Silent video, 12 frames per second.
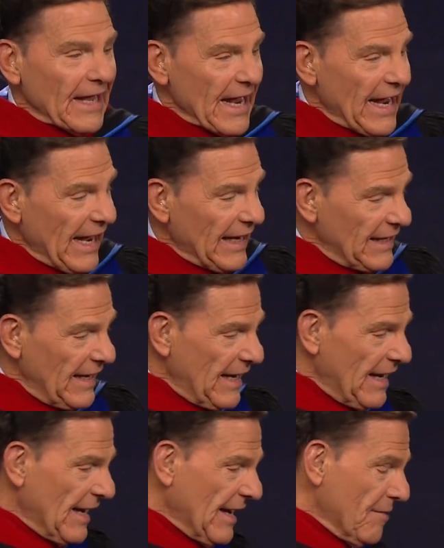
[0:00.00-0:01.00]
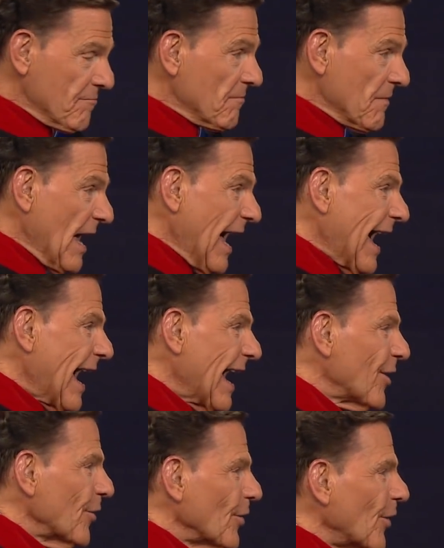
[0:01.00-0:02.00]
And
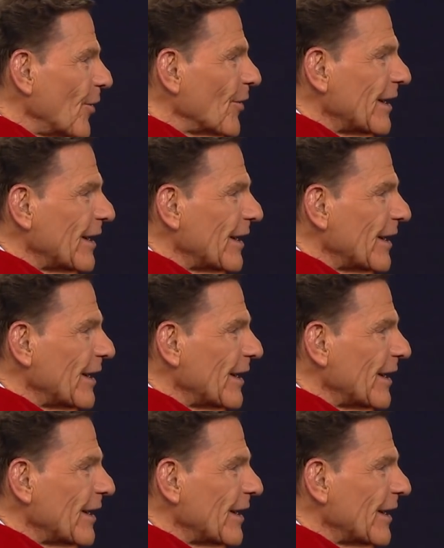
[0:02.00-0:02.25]
I don't know,